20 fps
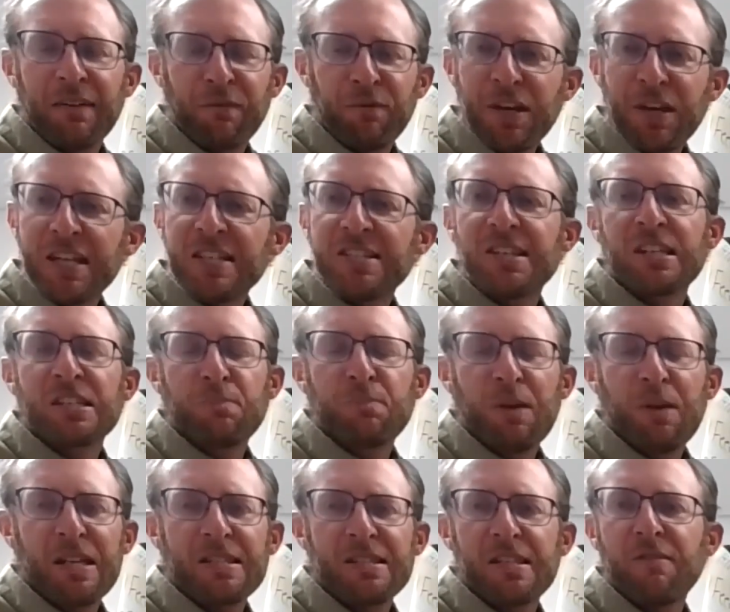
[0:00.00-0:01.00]
Feed's
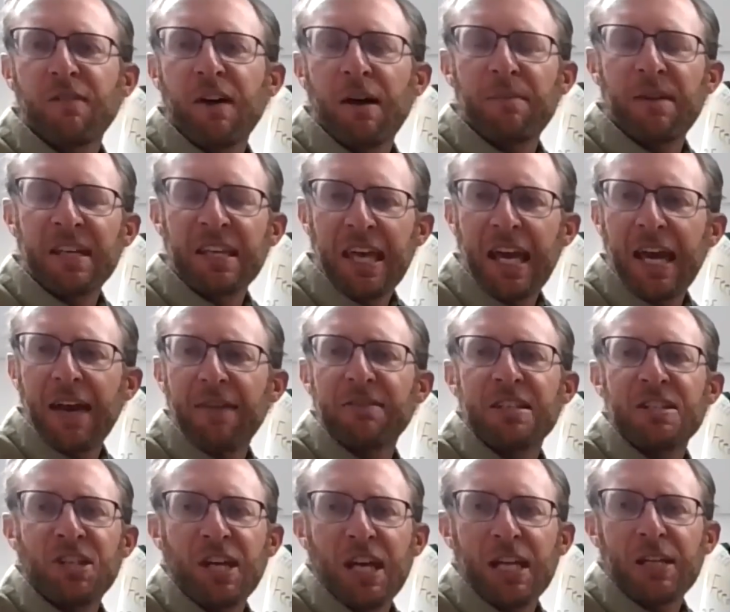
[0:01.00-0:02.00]
expensive. I've been calving
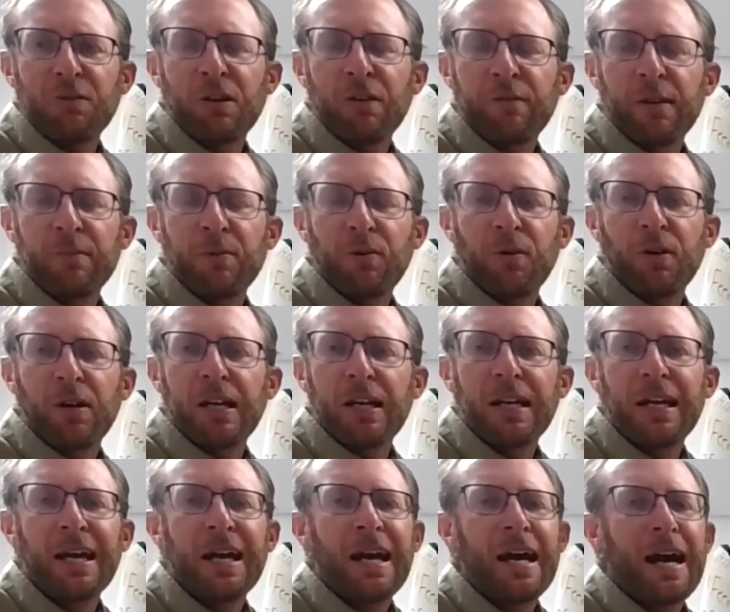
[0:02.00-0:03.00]
in January, February.
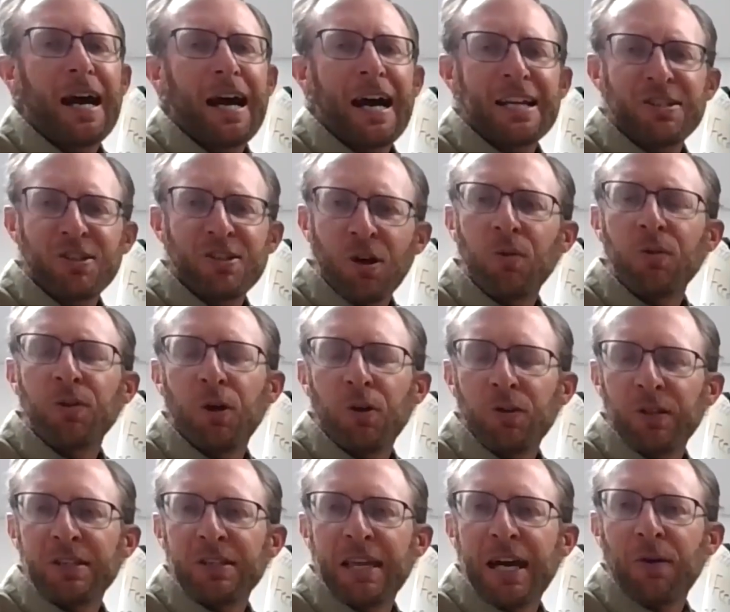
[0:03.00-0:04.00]
I don't know
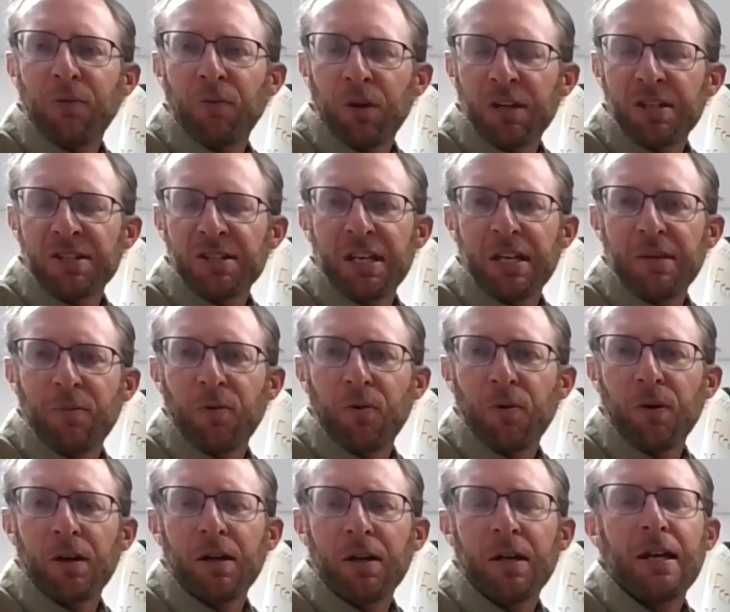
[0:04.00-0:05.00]
that that works
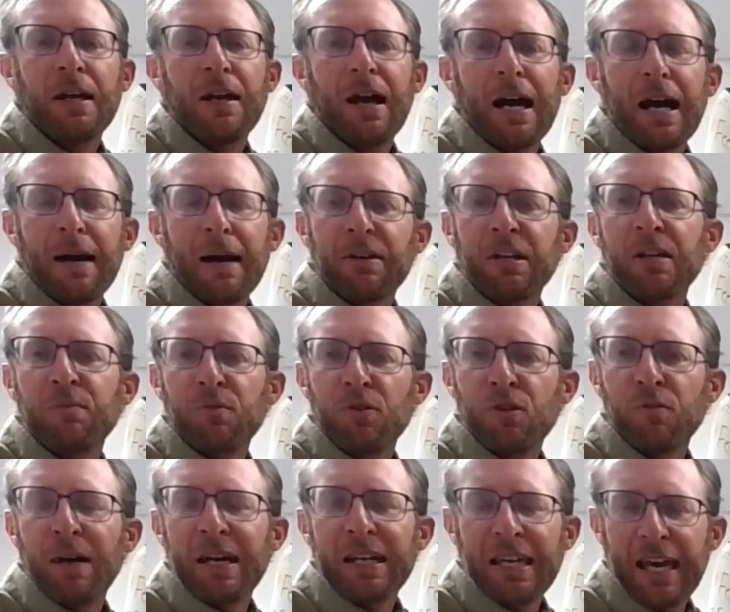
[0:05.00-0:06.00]
anymore. I'm going to
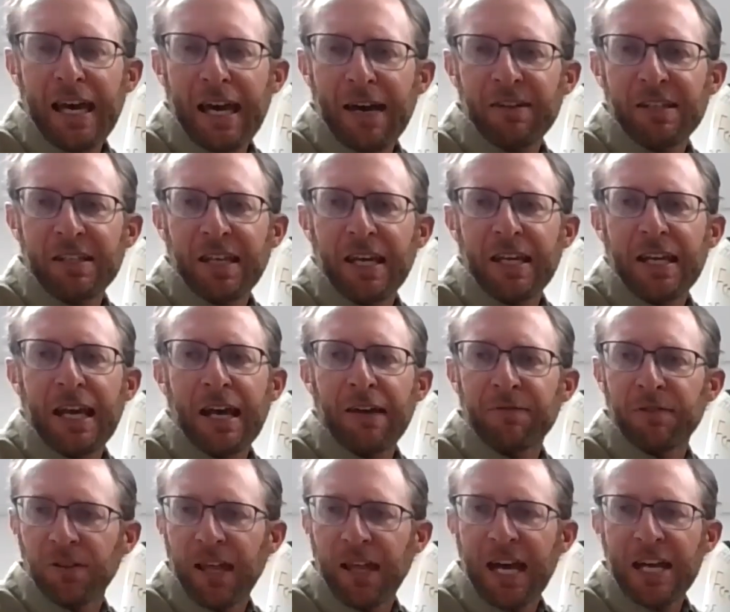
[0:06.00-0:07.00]
move my calving date
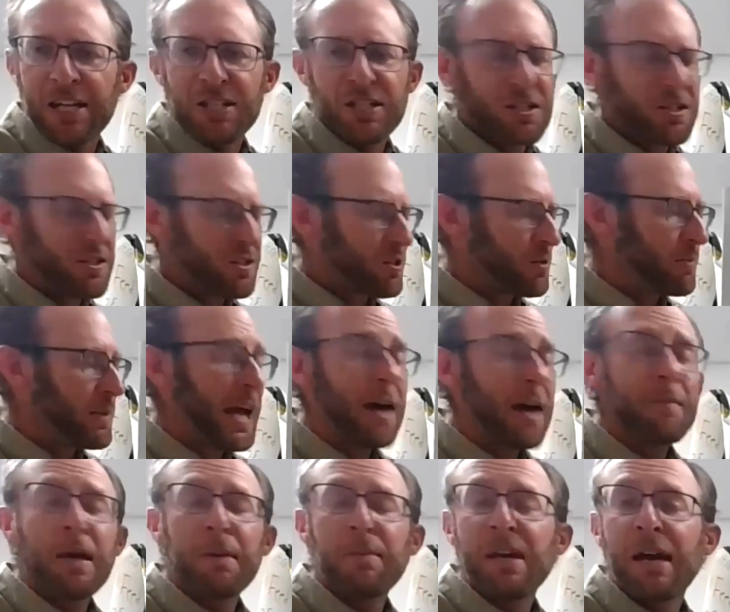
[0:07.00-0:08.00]
after last year. So
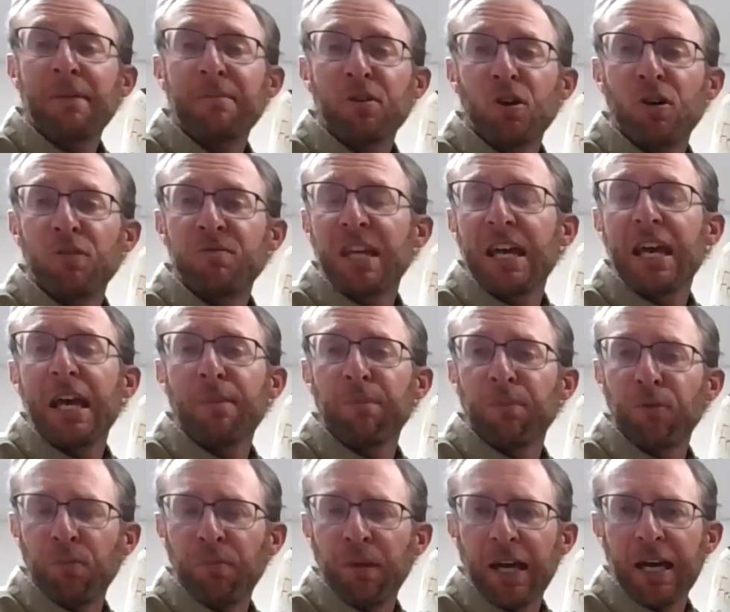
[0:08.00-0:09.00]
now maybe I move to
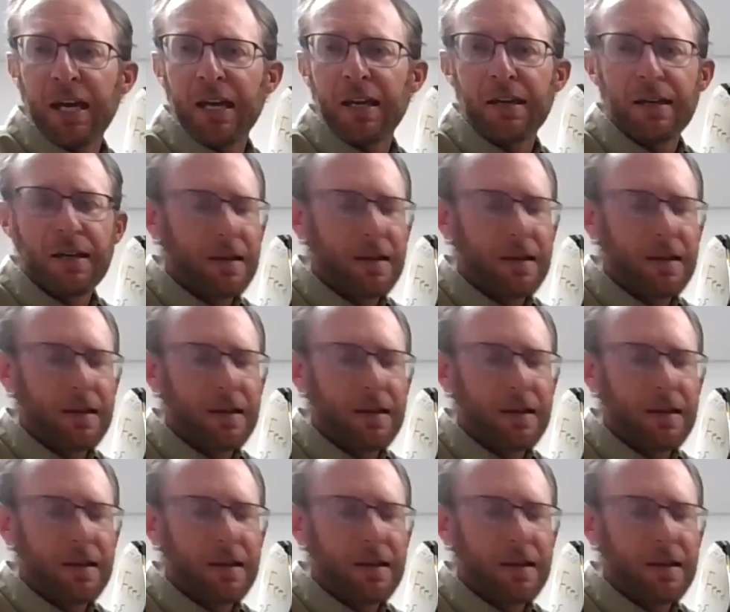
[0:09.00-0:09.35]
April, May.